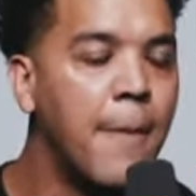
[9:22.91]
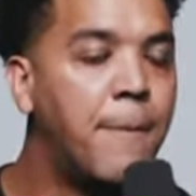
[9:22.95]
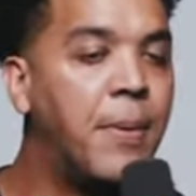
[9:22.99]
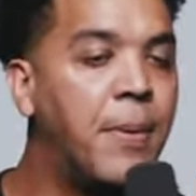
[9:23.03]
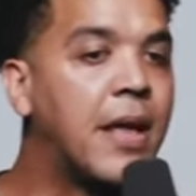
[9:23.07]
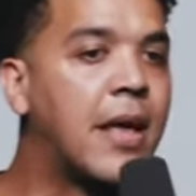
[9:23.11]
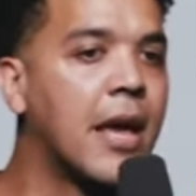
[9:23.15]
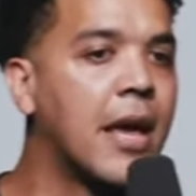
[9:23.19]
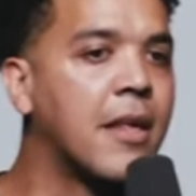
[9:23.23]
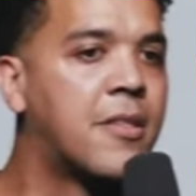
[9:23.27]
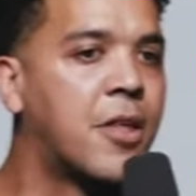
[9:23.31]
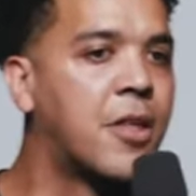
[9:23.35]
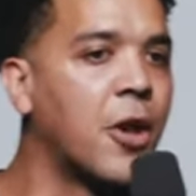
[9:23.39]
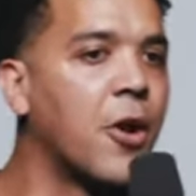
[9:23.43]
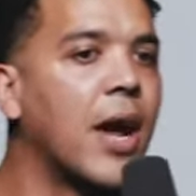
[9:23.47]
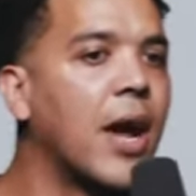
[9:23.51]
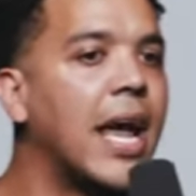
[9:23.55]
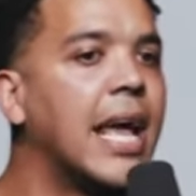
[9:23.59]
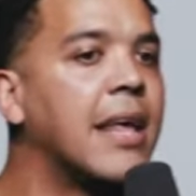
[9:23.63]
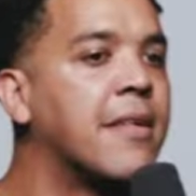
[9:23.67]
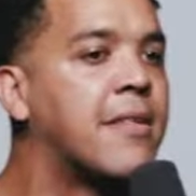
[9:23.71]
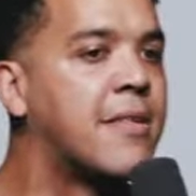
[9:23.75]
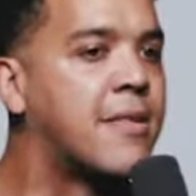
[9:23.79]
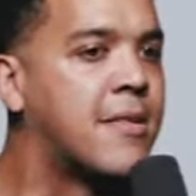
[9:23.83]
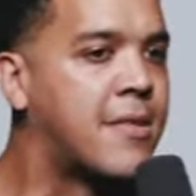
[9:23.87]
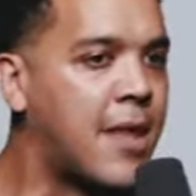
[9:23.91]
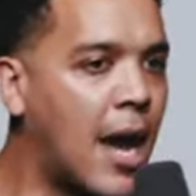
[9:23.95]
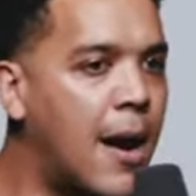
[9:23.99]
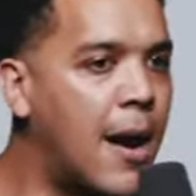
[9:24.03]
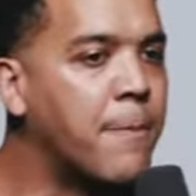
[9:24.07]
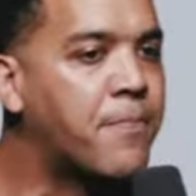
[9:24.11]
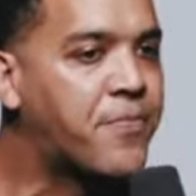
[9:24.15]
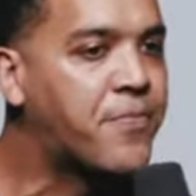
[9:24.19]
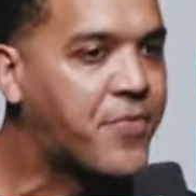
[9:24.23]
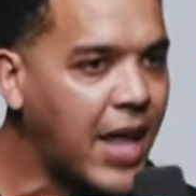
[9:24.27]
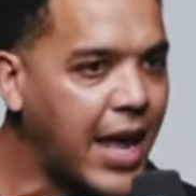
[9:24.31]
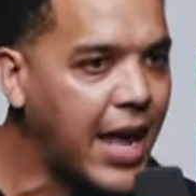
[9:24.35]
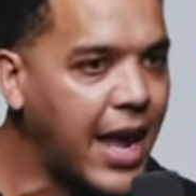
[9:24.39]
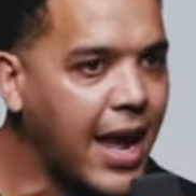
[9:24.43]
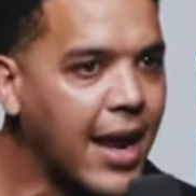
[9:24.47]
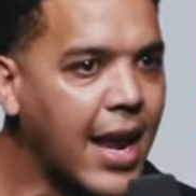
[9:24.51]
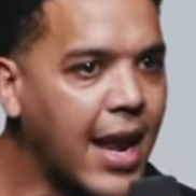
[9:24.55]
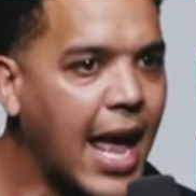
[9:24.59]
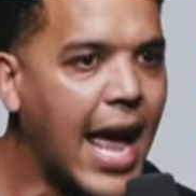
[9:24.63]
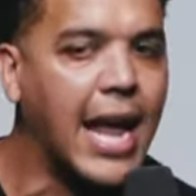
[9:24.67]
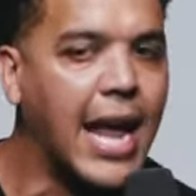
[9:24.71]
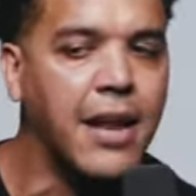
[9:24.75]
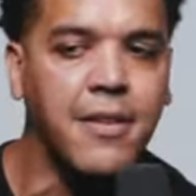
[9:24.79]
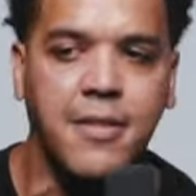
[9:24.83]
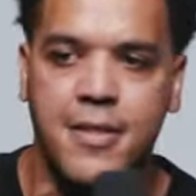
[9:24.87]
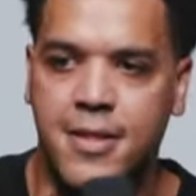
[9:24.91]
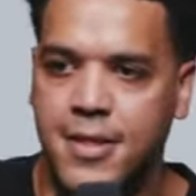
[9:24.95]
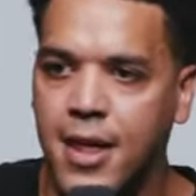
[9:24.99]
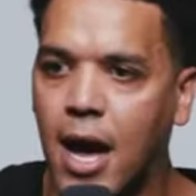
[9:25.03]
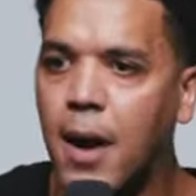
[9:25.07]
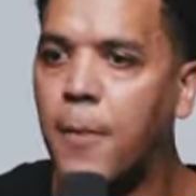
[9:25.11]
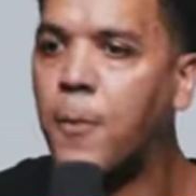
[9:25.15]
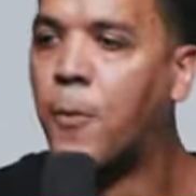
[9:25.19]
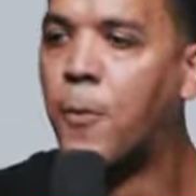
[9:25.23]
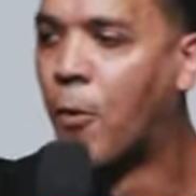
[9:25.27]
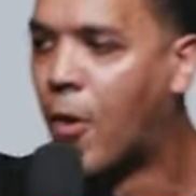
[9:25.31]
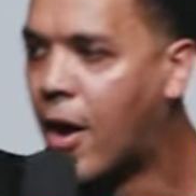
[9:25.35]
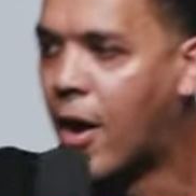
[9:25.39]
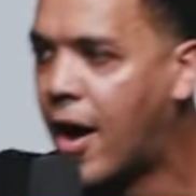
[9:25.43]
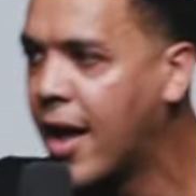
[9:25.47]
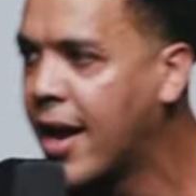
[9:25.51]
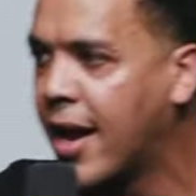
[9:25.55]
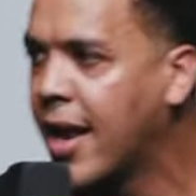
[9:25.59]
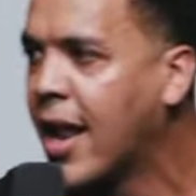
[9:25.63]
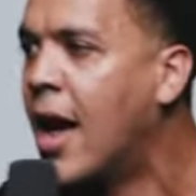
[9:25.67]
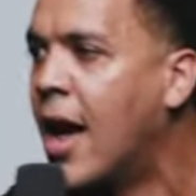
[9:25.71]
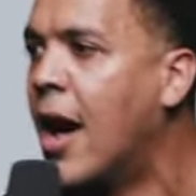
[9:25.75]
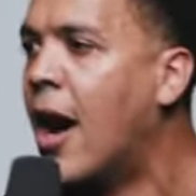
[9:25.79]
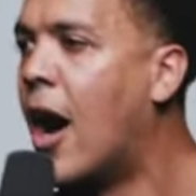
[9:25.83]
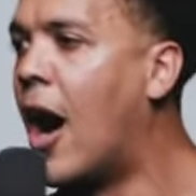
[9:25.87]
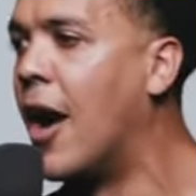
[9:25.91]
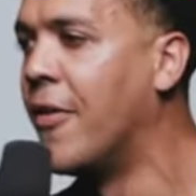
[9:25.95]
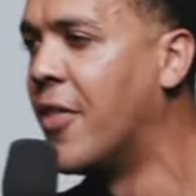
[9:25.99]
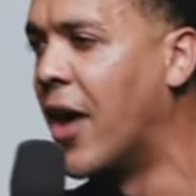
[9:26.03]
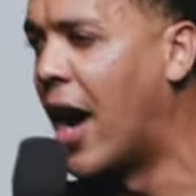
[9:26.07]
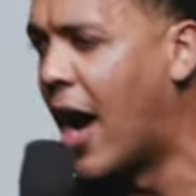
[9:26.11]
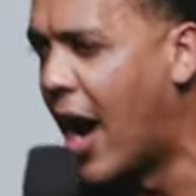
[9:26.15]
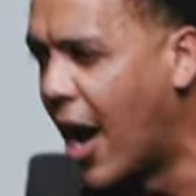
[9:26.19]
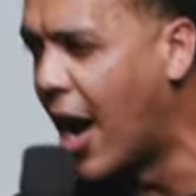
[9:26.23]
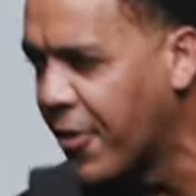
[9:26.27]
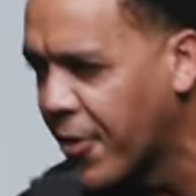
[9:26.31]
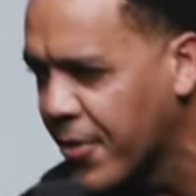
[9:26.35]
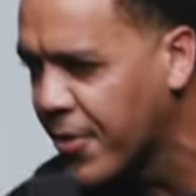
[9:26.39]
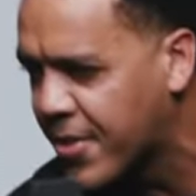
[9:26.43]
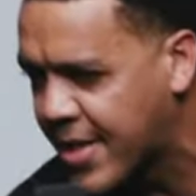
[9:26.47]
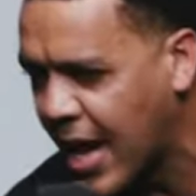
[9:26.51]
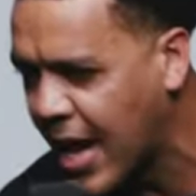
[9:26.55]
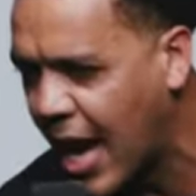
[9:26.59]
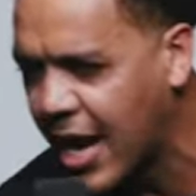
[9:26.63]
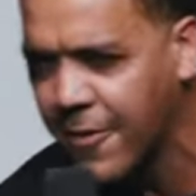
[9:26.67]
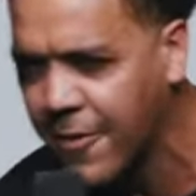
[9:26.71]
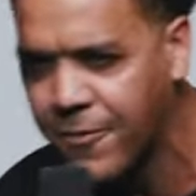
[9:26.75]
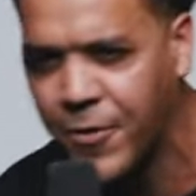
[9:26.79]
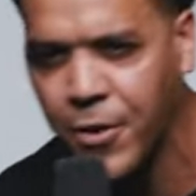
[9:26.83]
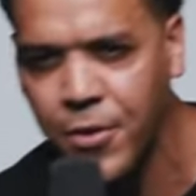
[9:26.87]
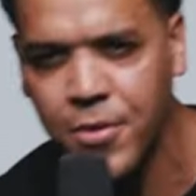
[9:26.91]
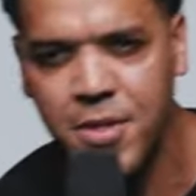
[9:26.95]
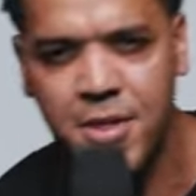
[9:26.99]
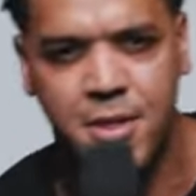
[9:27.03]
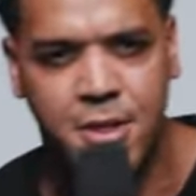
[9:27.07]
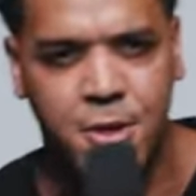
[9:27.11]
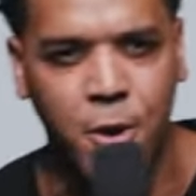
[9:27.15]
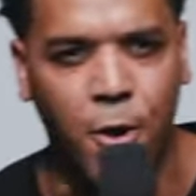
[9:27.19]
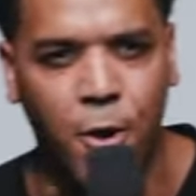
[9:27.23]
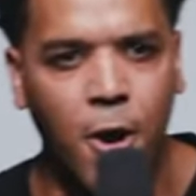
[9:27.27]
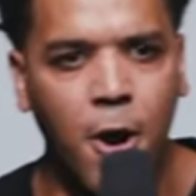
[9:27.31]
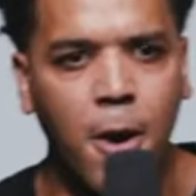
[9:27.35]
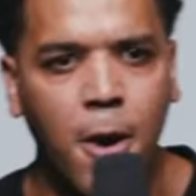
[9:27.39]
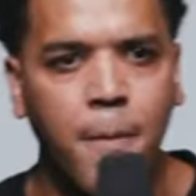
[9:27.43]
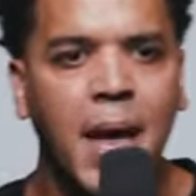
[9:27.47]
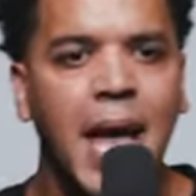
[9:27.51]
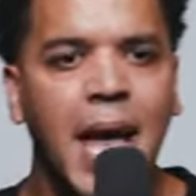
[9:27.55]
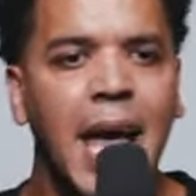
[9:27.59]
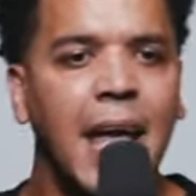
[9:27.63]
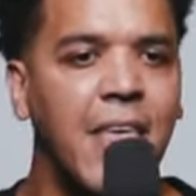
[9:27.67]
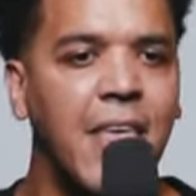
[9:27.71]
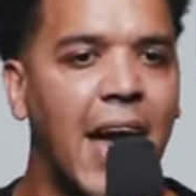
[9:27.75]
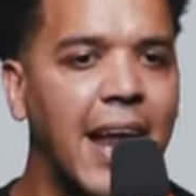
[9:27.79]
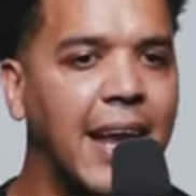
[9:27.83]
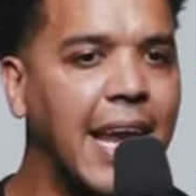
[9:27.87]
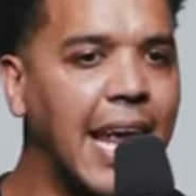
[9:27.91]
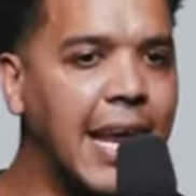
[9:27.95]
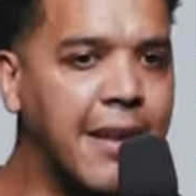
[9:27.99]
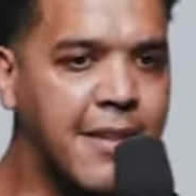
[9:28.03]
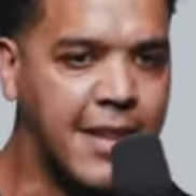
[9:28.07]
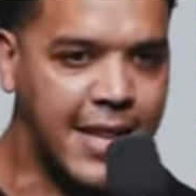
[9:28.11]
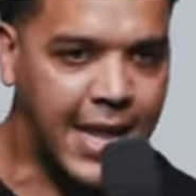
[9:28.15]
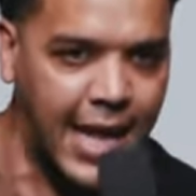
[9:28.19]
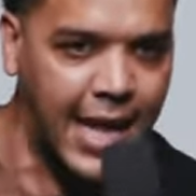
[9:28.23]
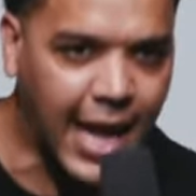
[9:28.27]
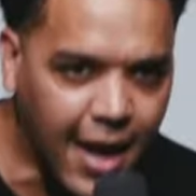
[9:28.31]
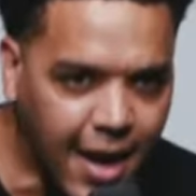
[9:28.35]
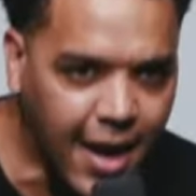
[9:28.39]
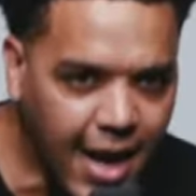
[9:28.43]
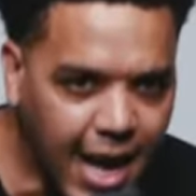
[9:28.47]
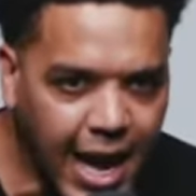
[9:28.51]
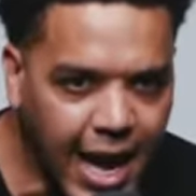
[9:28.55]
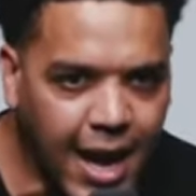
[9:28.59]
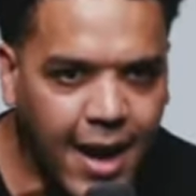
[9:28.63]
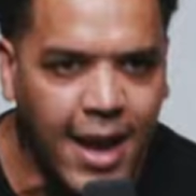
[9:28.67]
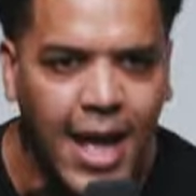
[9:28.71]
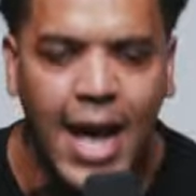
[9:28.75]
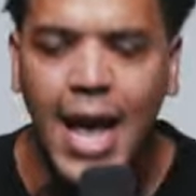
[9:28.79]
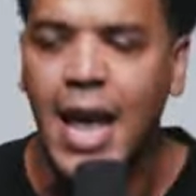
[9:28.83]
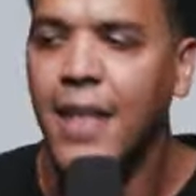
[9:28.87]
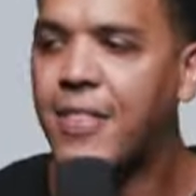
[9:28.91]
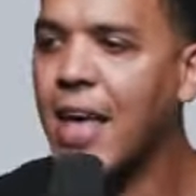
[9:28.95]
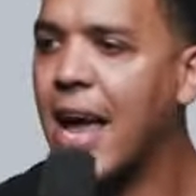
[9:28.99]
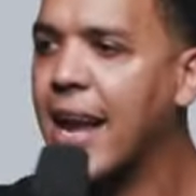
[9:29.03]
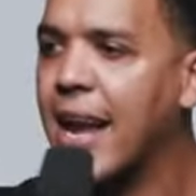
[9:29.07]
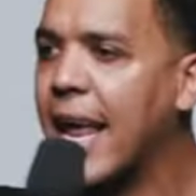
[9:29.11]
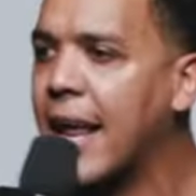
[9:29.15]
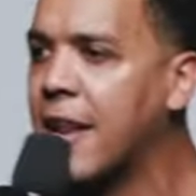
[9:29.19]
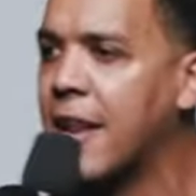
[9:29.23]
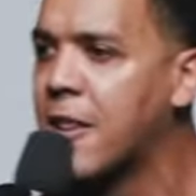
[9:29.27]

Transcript: because there is something and someone on the other side of your storm that needs healing, that